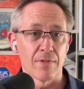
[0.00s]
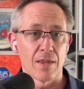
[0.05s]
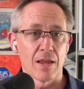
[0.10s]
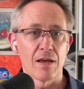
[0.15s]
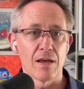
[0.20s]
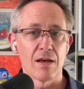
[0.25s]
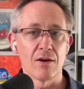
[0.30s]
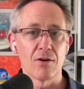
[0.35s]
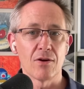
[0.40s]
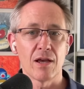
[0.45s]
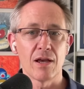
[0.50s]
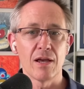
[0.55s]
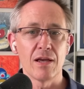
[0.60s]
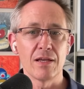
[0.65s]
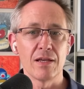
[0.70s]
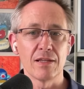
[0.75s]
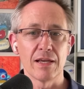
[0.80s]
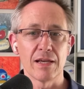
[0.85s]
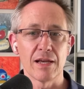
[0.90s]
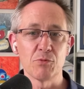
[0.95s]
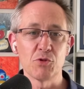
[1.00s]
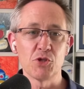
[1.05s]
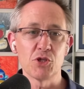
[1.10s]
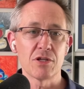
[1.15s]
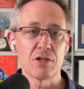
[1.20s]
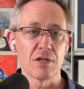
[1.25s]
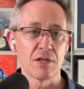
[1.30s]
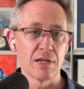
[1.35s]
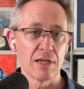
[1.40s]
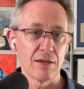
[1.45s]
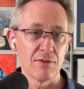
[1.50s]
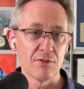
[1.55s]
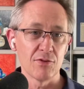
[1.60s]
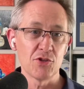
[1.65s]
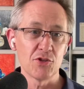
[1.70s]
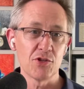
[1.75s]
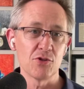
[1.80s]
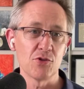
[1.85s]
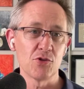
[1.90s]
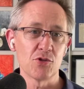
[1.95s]
Okay? Like, I'm just going to give it
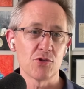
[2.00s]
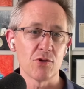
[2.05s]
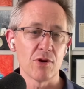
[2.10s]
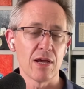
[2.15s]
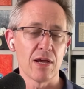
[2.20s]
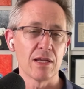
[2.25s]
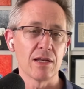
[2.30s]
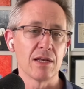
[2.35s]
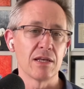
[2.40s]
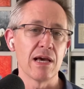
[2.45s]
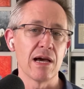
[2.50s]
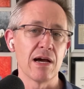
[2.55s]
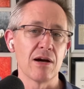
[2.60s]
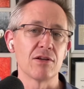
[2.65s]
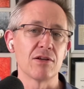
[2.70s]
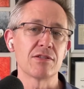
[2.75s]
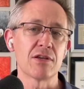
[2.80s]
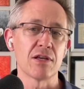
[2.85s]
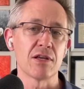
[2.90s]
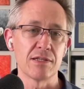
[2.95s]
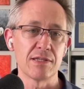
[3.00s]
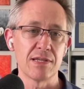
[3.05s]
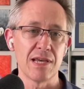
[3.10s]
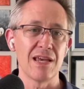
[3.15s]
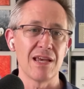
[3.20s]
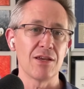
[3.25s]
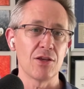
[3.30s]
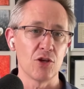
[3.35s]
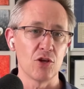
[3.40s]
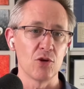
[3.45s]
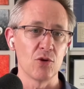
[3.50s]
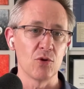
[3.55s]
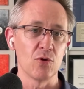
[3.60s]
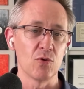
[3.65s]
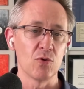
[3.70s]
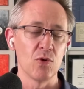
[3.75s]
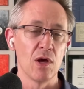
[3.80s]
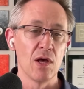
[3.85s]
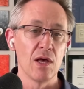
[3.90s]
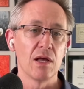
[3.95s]
to you straight. Now, it's going to take
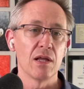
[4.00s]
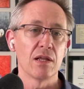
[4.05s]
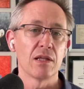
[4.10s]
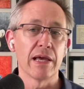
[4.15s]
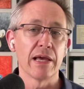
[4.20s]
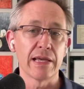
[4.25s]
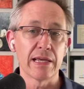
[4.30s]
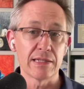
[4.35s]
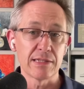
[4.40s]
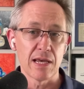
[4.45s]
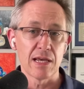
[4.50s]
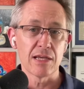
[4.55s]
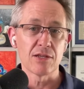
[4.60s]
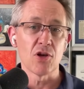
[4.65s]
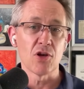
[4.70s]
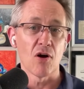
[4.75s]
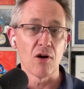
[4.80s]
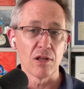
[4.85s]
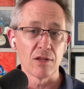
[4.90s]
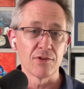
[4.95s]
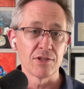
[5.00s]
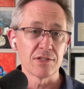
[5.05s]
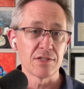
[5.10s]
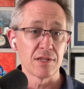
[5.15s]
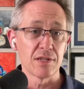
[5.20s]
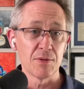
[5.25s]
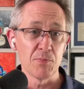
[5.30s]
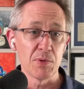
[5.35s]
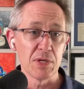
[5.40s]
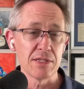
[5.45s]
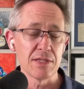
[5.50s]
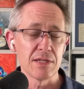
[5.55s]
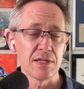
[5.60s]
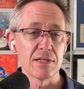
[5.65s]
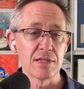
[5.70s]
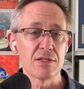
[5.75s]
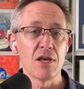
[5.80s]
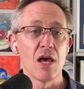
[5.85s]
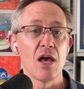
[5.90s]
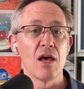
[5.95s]
you, like it takes all of us in the
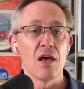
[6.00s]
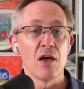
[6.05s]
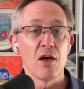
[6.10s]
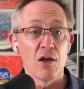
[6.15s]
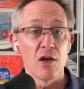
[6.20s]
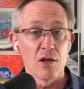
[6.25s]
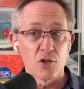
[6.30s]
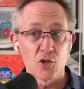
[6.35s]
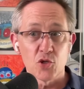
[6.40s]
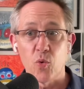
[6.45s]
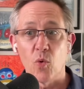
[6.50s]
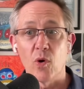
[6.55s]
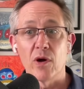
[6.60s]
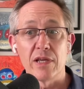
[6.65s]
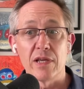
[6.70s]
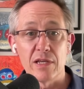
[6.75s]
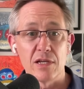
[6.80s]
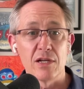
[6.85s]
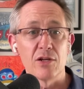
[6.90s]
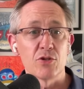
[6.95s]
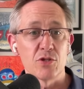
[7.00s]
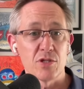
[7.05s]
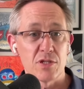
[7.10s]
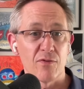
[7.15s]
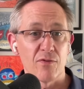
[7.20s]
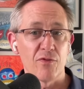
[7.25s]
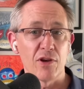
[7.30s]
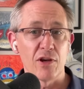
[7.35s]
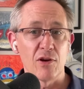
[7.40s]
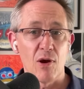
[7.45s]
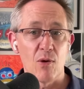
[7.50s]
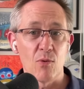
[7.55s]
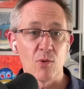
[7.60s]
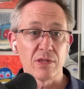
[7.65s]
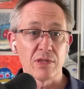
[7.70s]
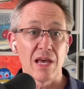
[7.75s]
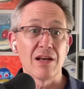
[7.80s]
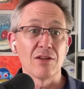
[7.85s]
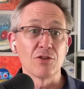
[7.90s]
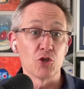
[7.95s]
business, 20 years to figure out what
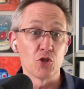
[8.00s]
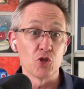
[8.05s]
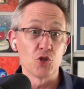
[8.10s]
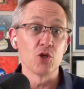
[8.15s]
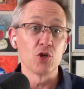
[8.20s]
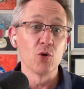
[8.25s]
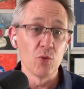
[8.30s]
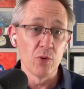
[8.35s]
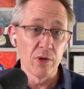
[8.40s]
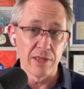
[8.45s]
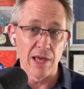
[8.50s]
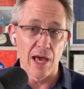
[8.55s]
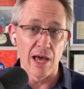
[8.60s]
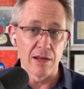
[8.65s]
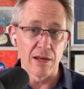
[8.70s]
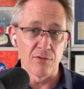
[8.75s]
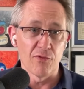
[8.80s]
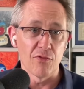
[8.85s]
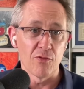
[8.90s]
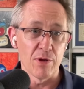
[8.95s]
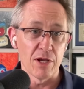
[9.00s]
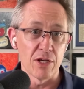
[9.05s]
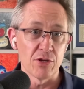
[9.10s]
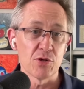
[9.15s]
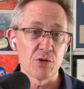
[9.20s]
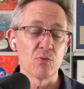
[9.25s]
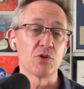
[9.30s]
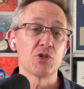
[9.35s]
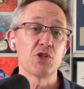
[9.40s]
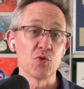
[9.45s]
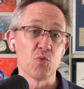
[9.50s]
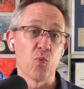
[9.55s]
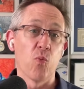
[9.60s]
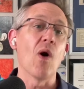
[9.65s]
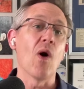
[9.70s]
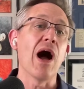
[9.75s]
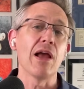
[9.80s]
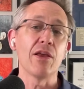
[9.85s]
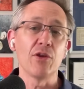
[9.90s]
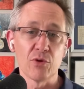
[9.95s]
the hell to do with that information, which is
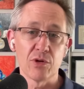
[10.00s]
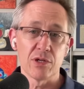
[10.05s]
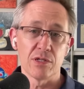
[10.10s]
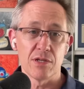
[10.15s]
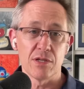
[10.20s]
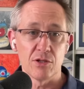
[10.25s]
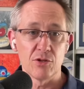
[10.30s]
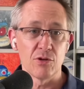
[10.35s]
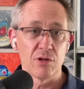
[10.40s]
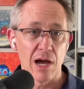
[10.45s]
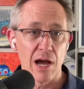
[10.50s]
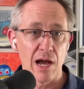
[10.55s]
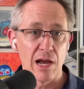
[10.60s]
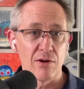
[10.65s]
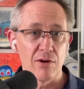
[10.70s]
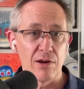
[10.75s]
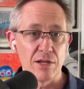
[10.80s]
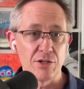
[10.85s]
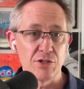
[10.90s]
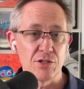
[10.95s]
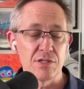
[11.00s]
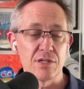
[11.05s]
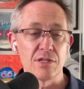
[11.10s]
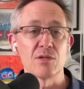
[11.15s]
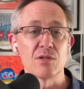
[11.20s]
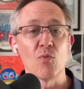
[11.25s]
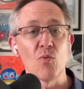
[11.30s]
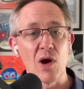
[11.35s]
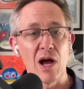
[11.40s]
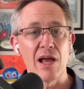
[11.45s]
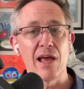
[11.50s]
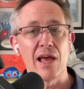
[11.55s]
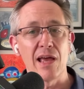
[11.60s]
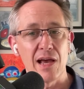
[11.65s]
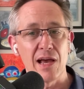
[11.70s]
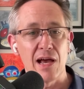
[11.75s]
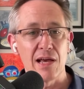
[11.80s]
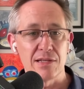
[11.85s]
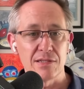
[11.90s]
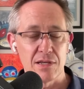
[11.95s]
why you continue to hire agencies and why
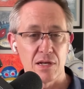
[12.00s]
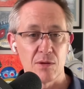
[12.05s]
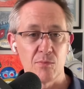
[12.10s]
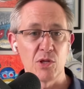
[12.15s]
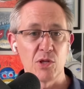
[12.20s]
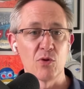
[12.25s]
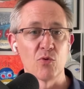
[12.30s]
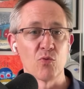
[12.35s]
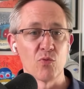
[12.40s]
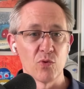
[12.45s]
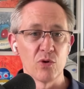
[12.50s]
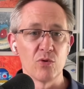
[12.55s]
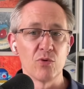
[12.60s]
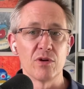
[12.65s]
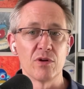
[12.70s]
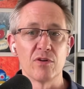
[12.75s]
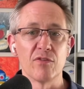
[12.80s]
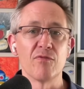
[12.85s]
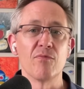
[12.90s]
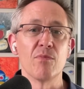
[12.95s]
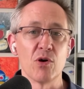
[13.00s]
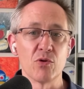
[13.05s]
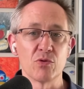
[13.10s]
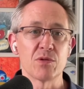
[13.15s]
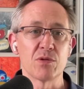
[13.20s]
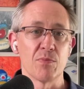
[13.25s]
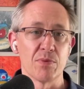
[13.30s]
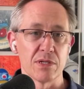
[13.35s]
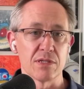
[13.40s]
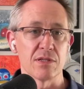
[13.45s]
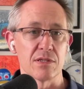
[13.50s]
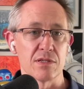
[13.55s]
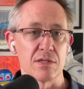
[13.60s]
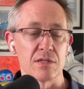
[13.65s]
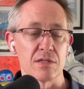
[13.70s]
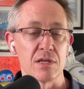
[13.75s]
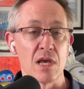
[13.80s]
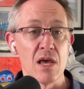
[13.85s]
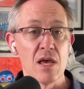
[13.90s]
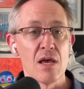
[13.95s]
AI is going to be the ruin of most businesses.